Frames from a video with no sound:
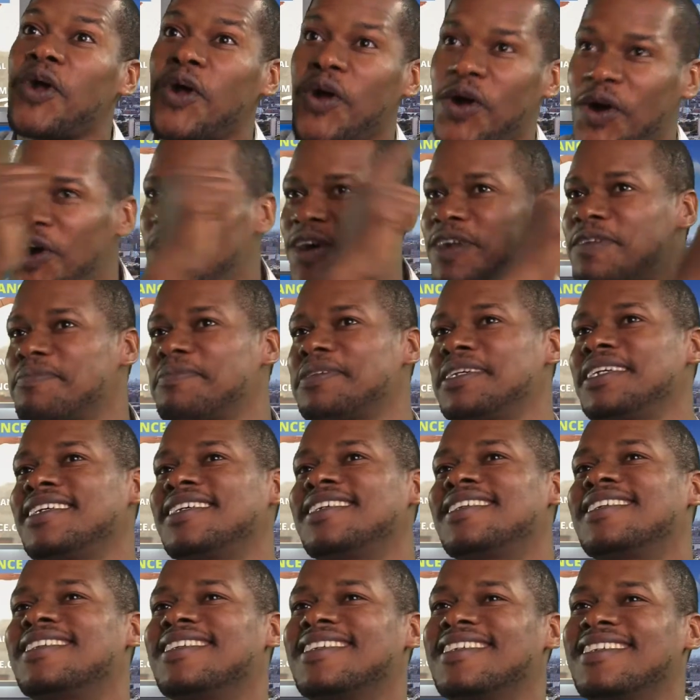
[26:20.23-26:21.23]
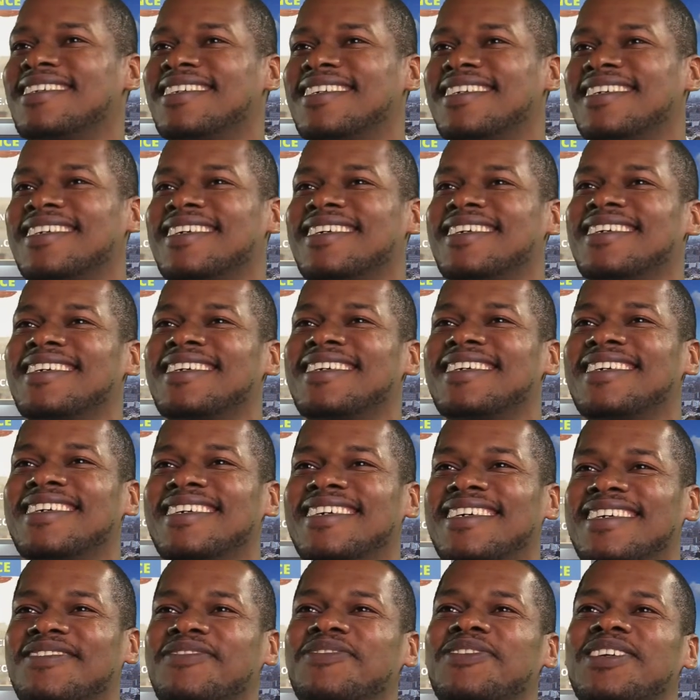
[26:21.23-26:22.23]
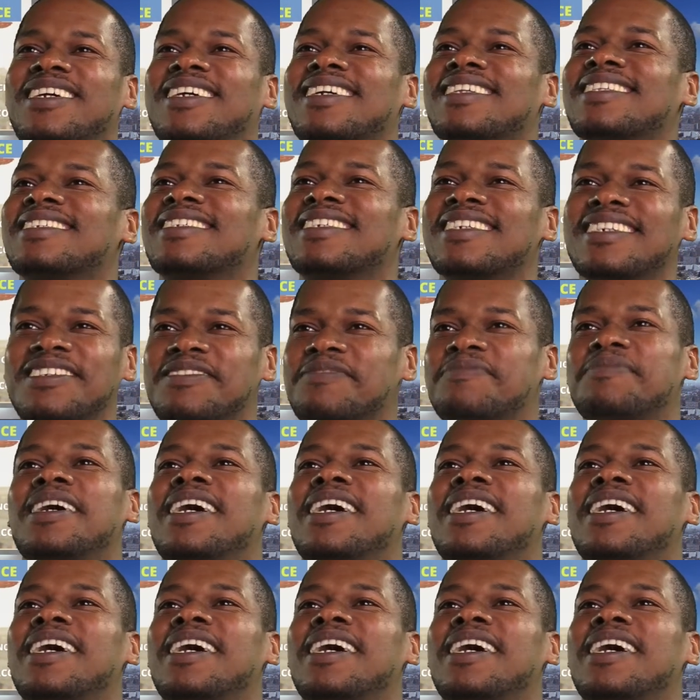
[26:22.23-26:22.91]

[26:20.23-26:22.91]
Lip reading: call me. If you consider